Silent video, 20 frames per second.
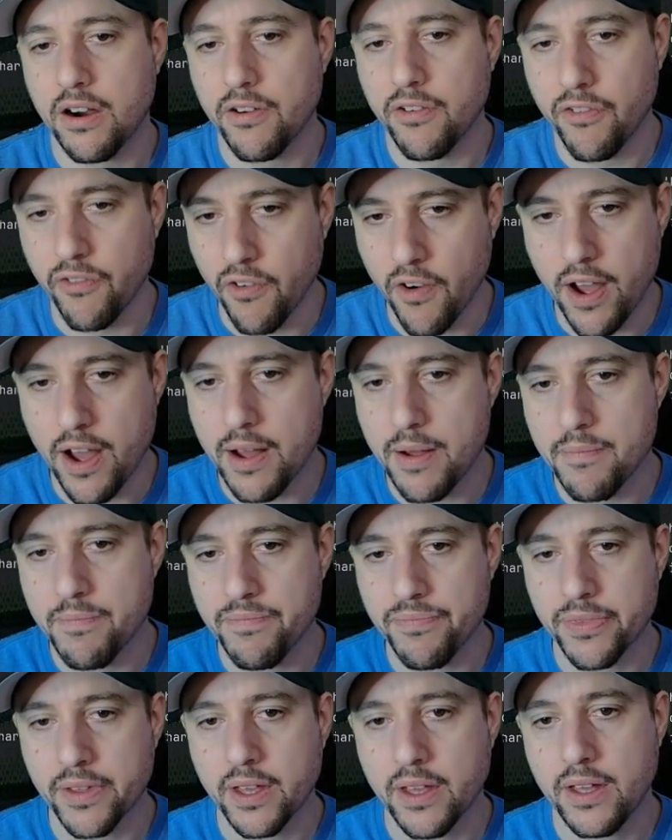
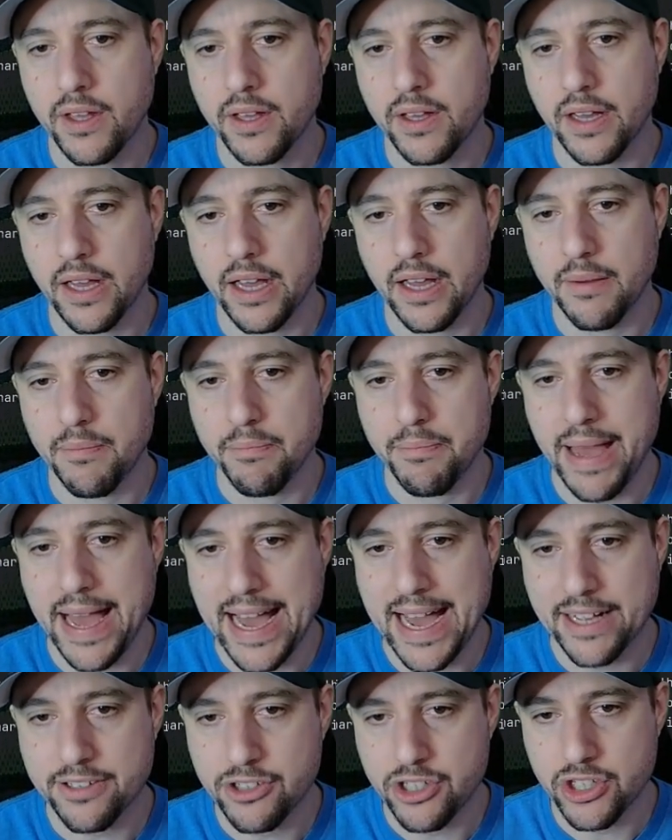from uh,
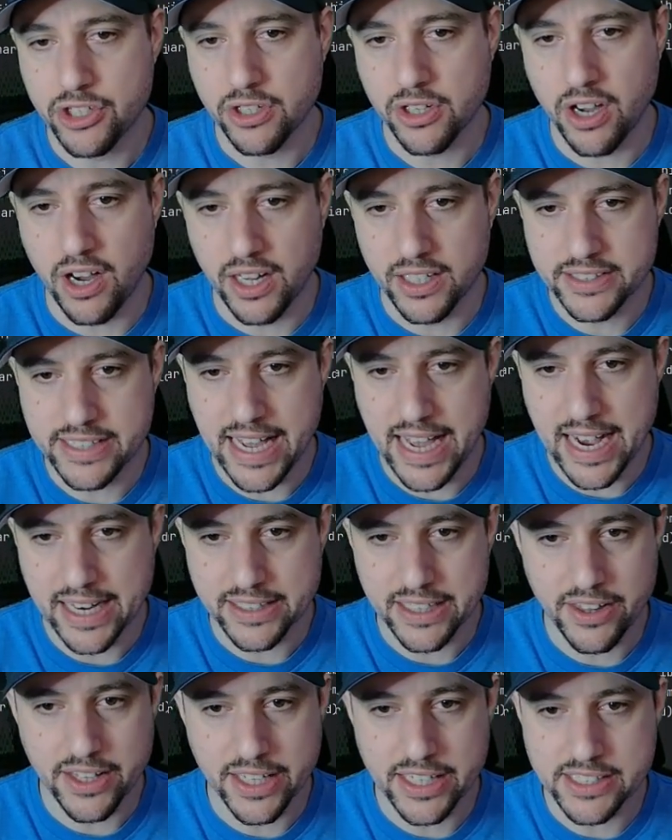match contact,
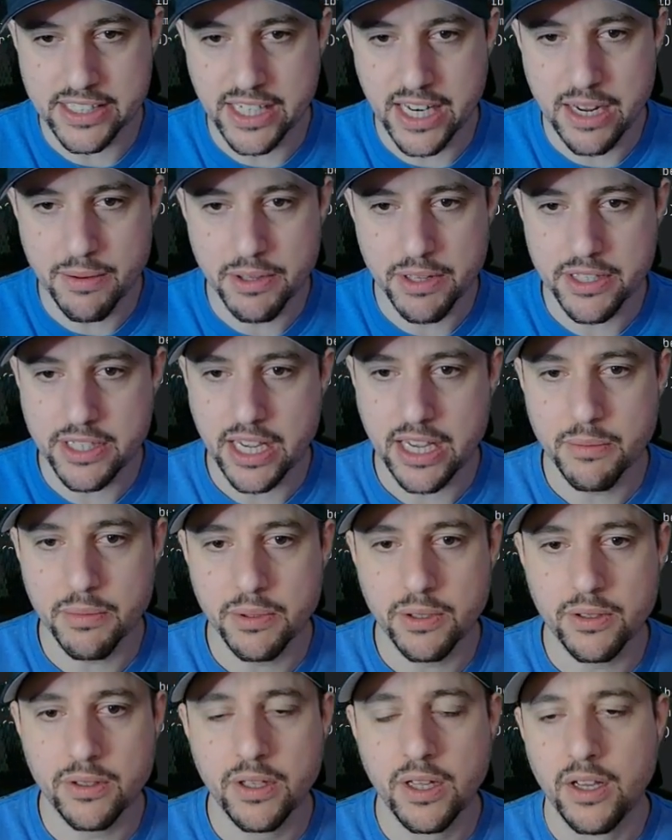I think is the name of the
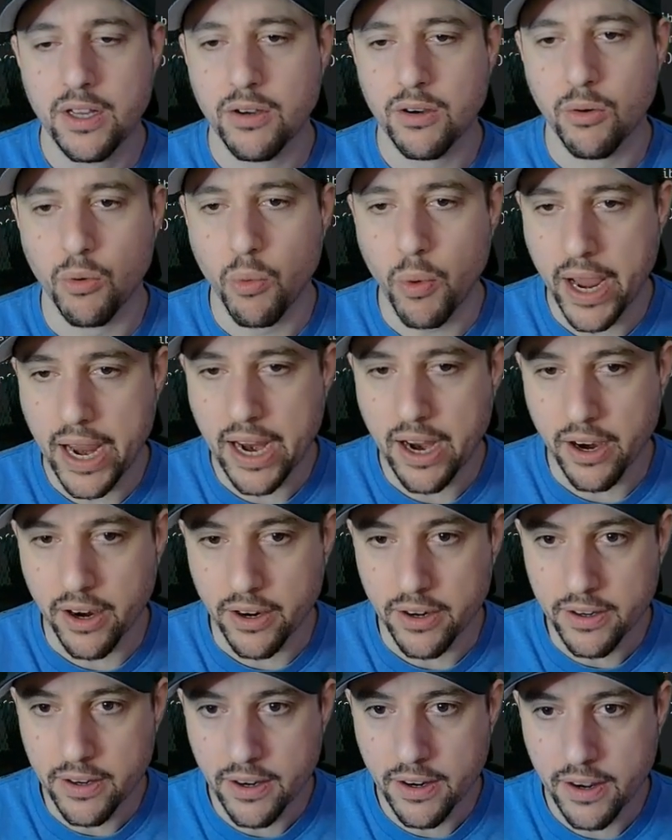table,
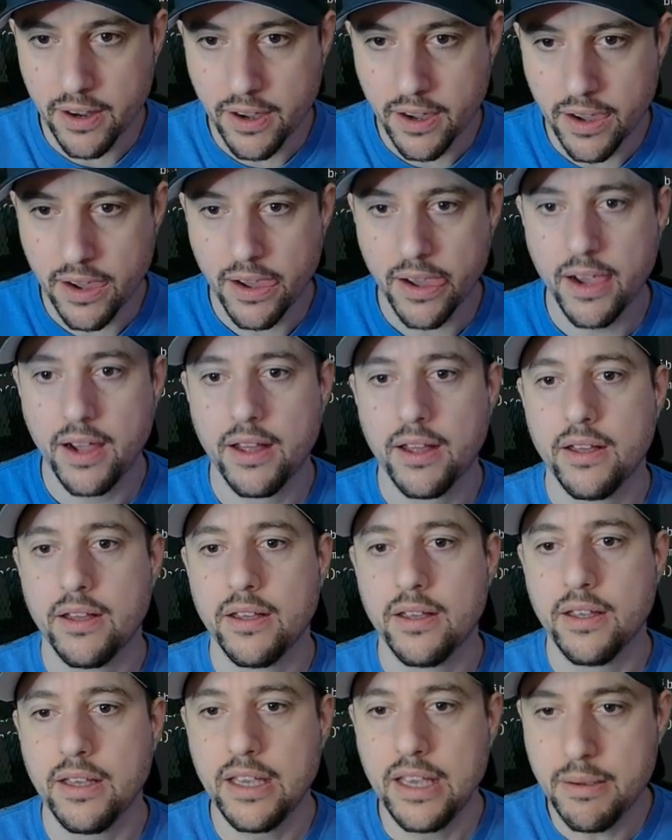where
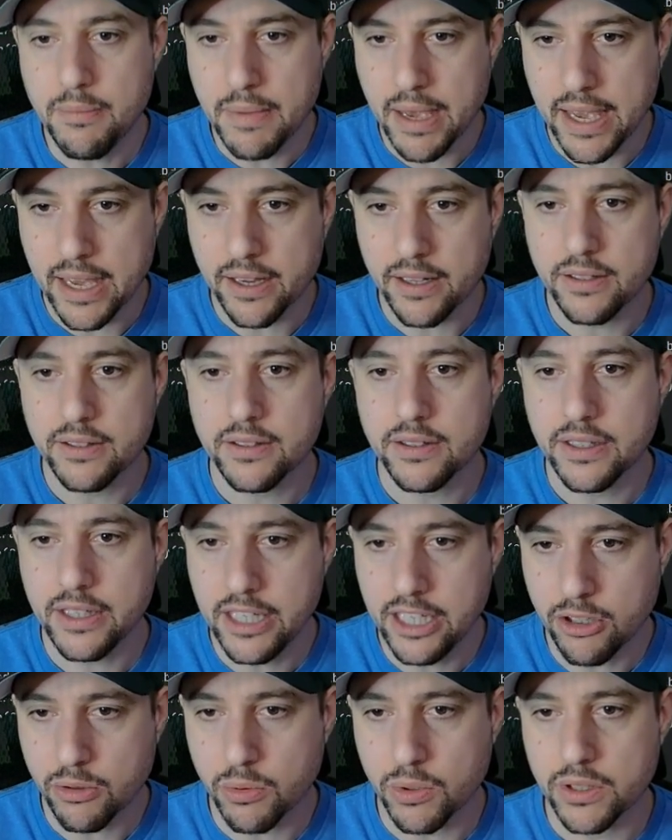email
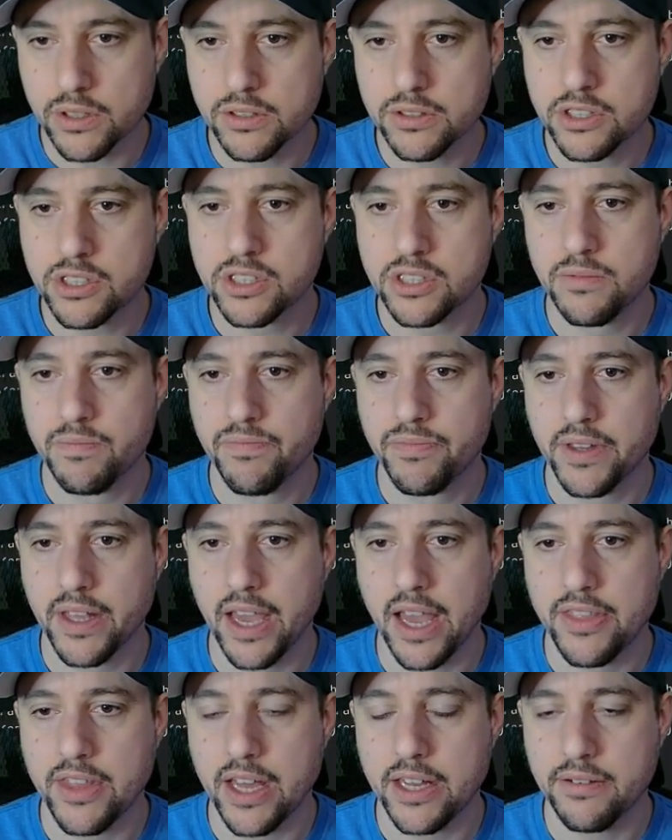equals,
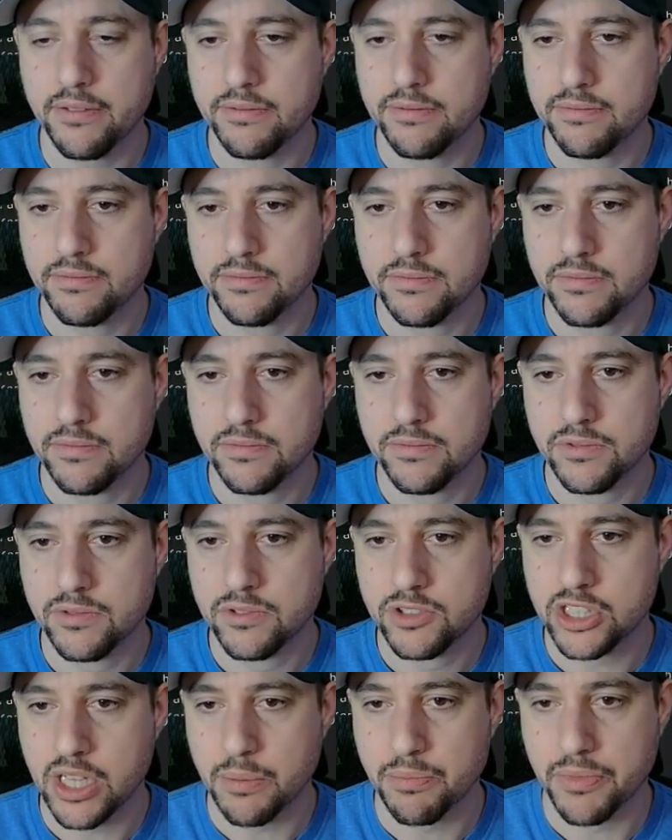and then
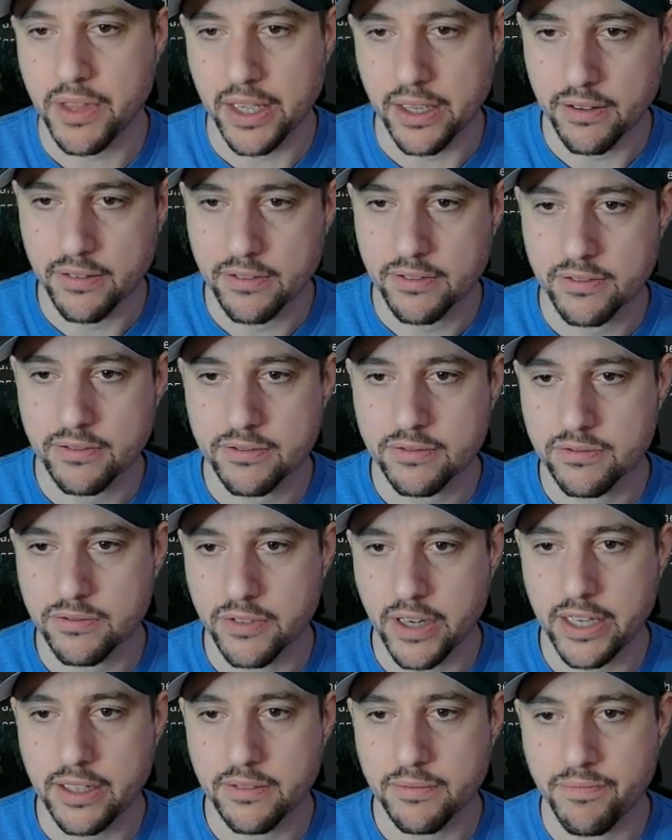something,
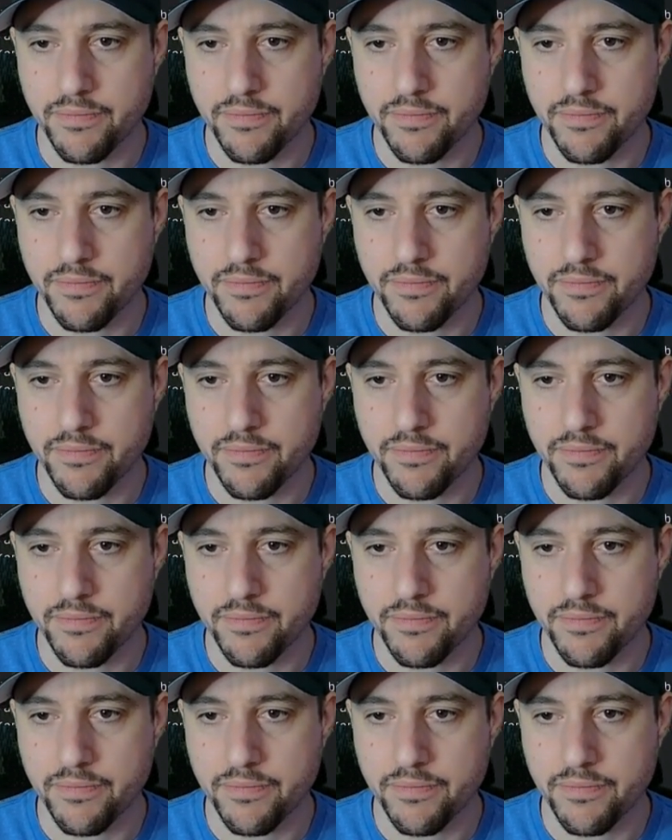right?